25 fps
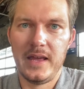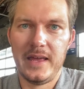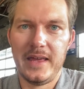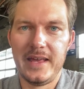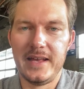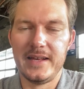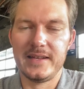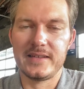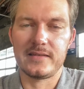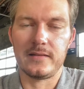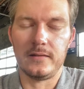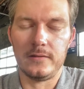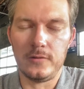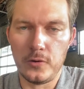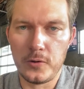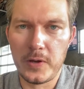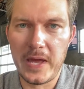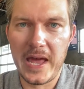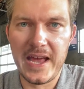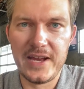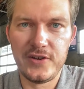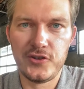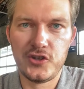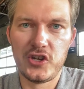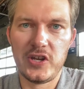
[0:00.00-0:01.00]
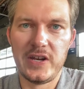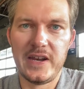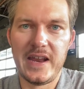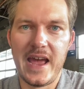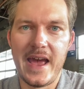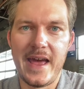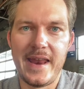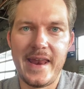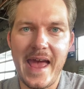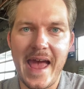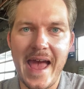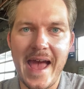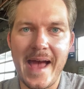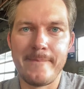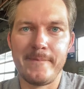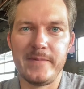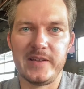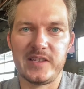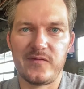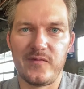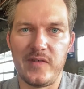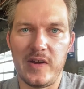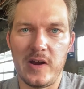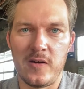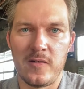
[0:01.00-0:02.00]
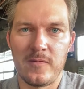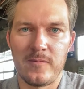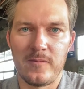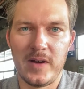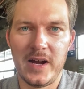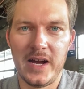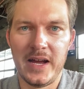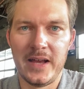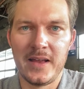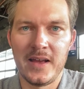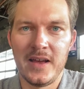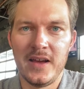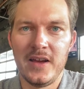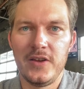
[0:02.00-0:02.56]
is the location and atmosphere, right?